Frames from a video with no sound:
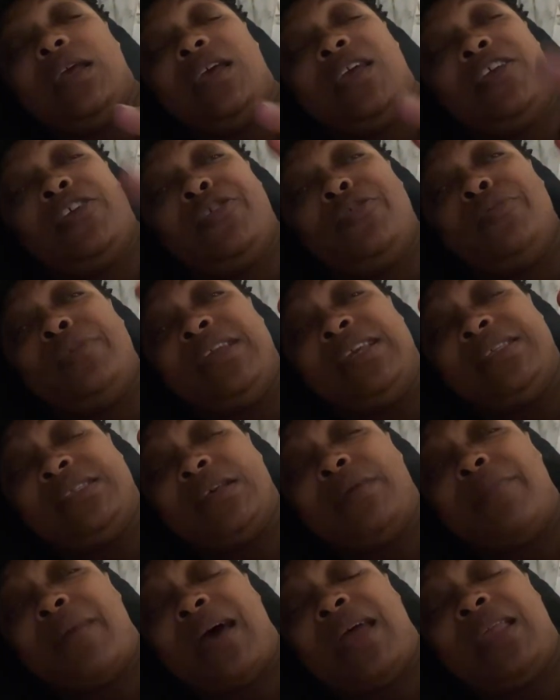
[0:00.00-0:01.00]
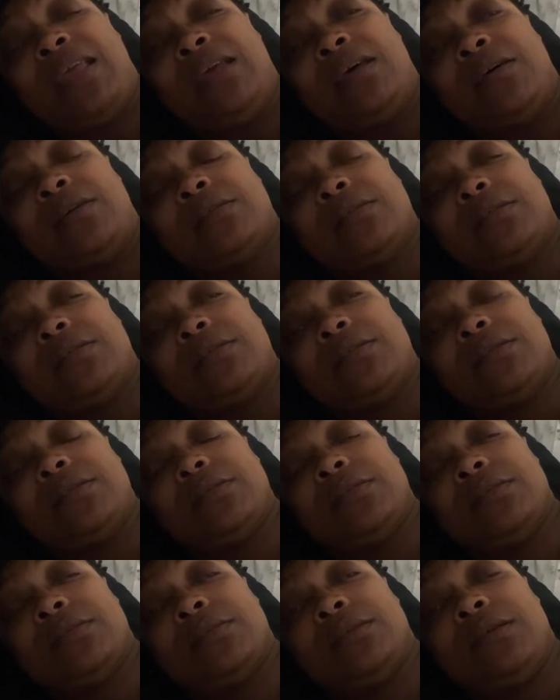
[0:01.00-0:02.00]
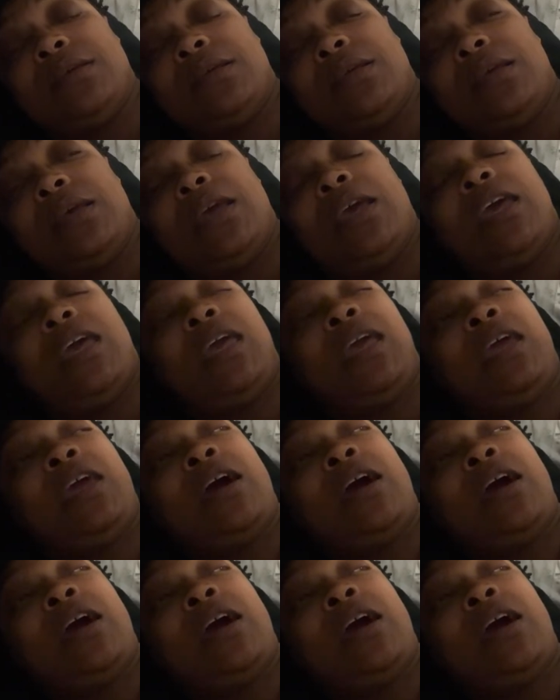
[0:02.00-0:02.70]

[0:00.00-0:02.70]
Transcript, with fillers: and you need somebody else. And